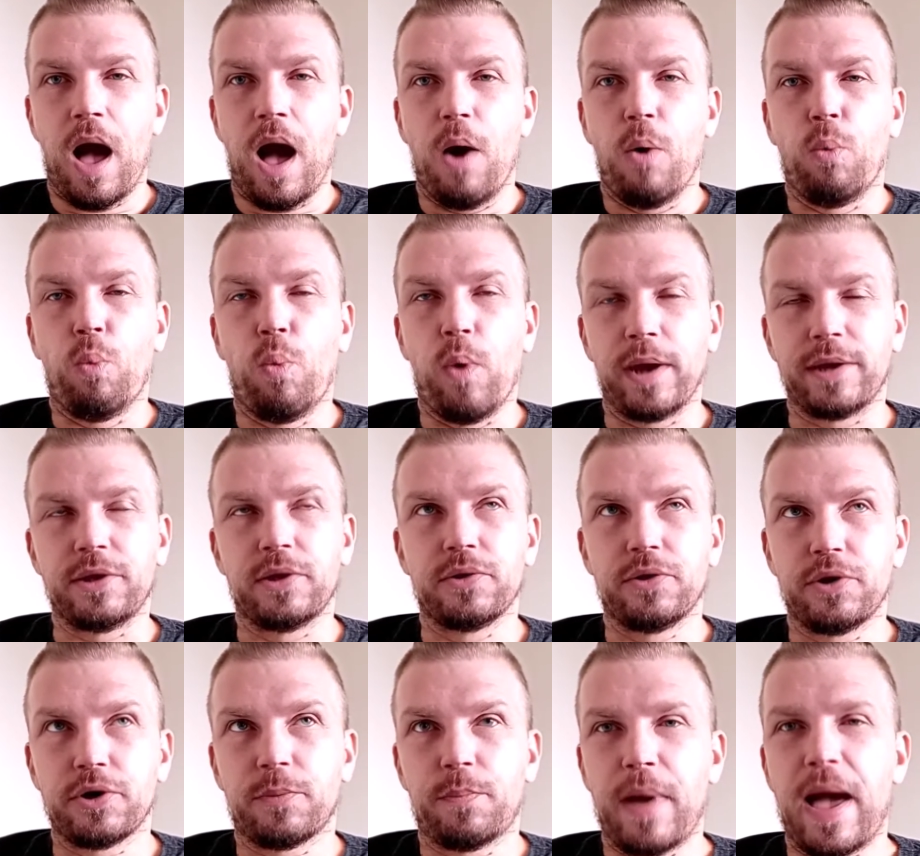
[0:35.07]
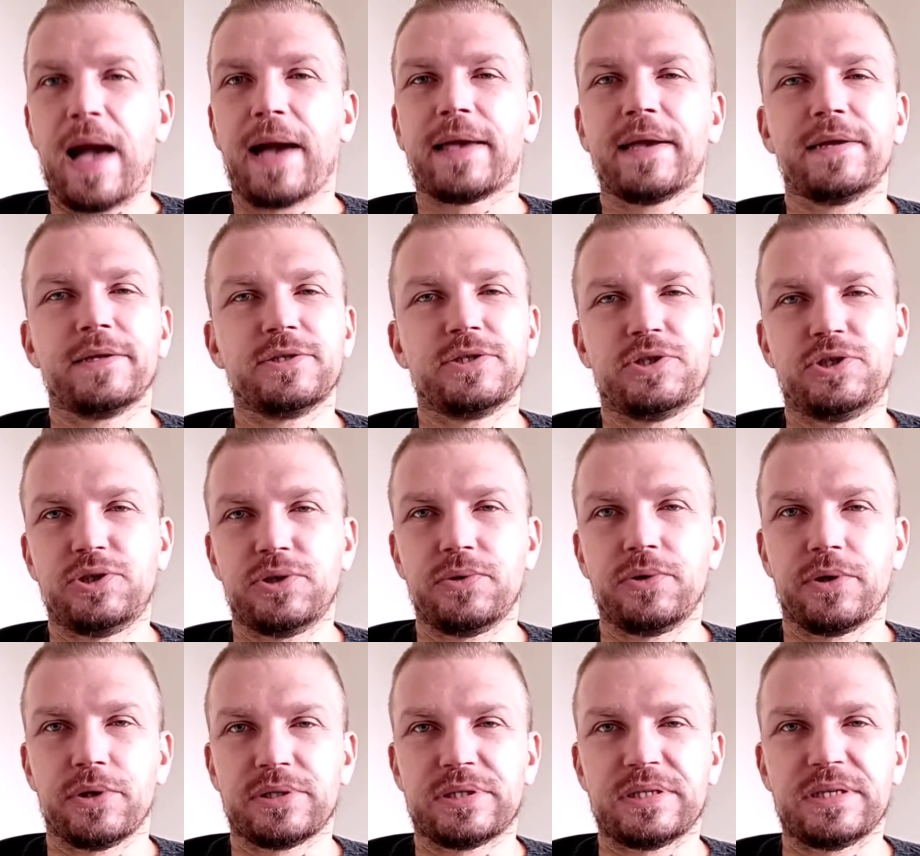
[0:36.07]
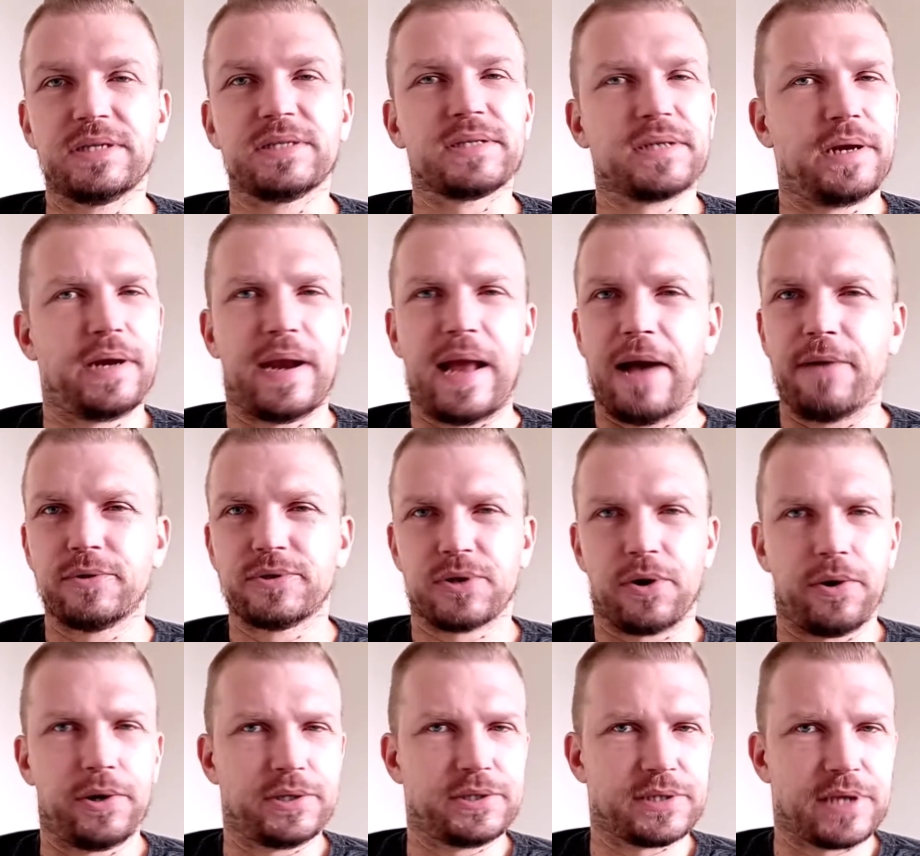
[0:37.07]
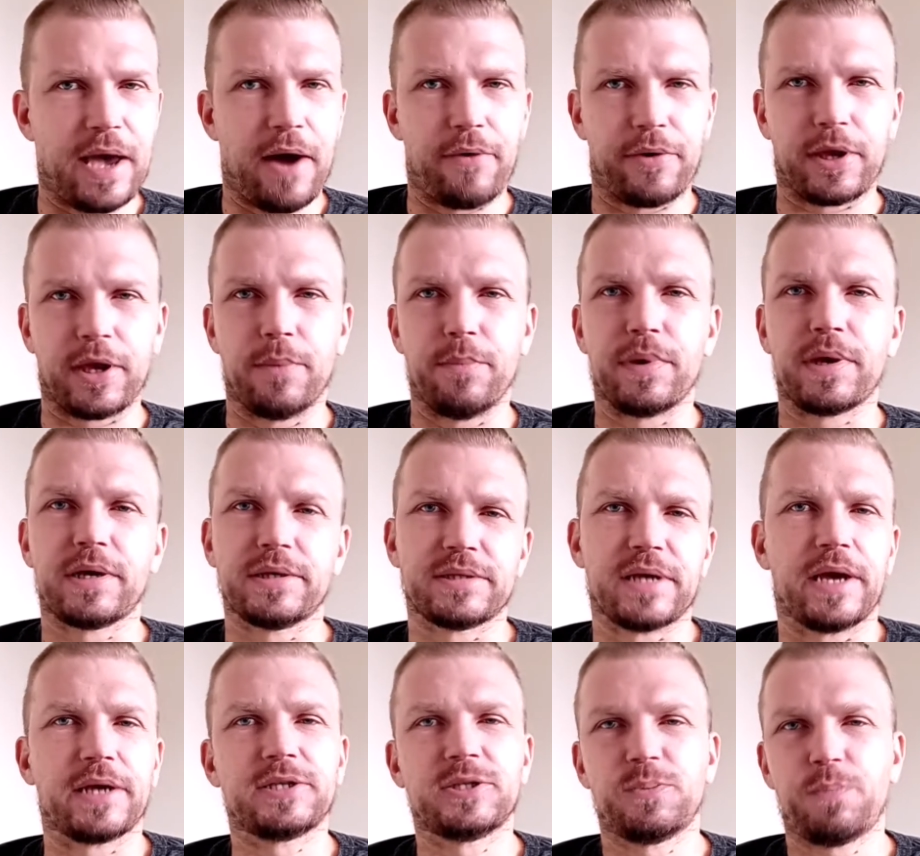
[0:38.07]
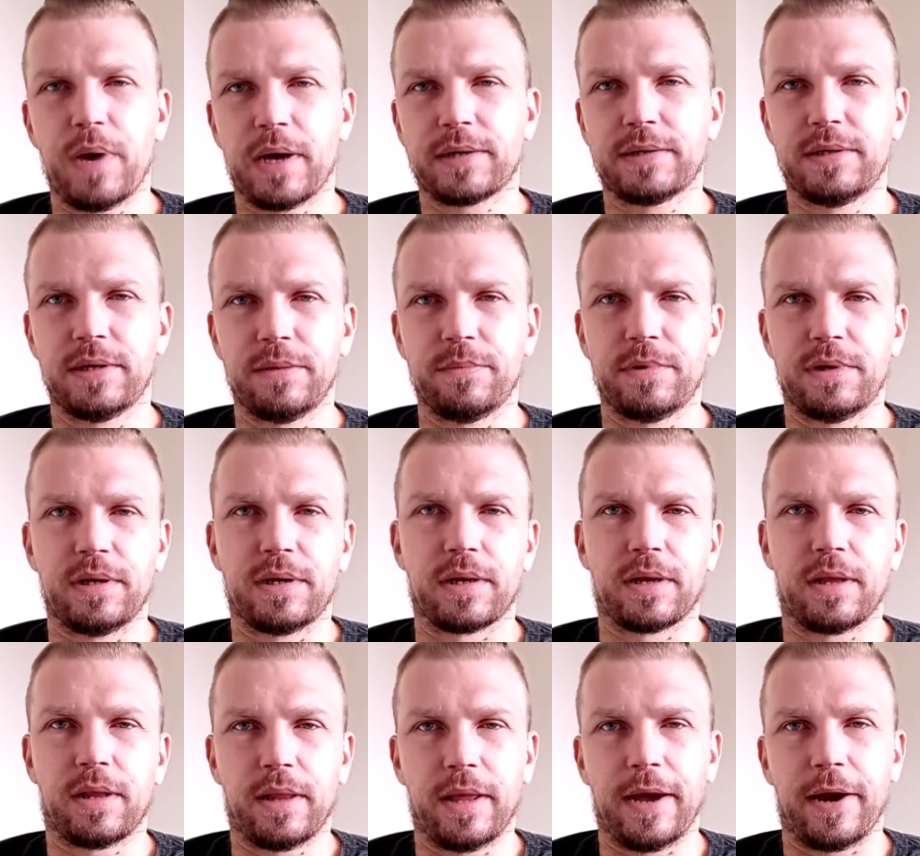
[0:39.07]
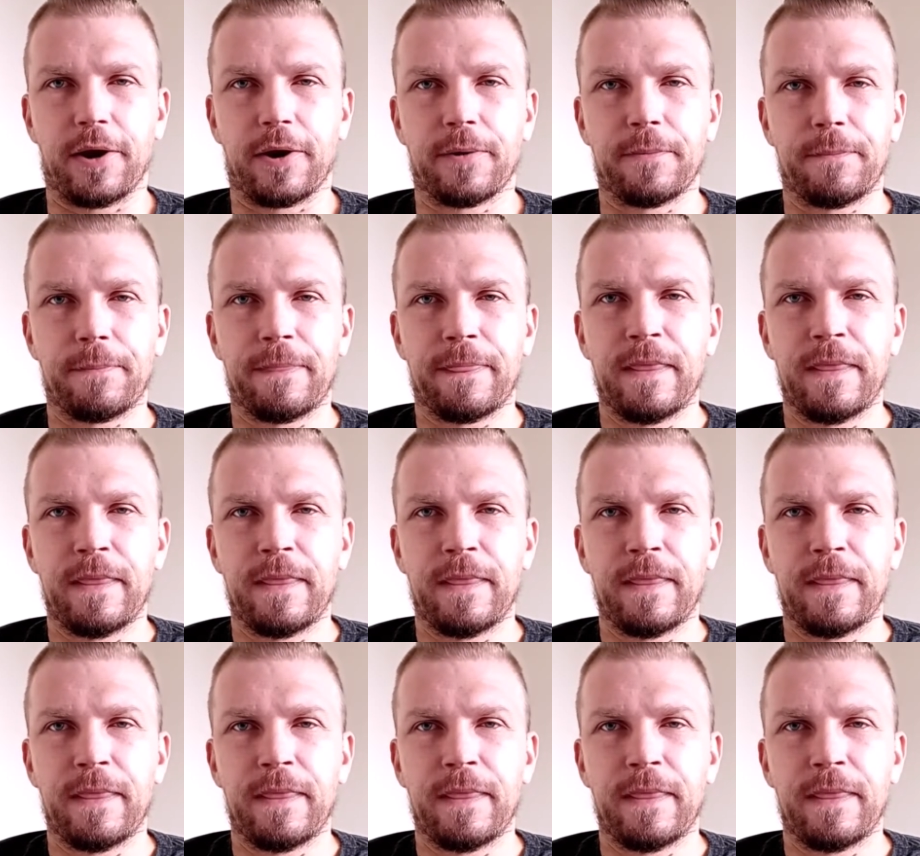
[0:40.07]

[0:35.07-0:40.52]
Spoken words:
When you look back at his junior season, and I was already scouting him because I expected him to declare,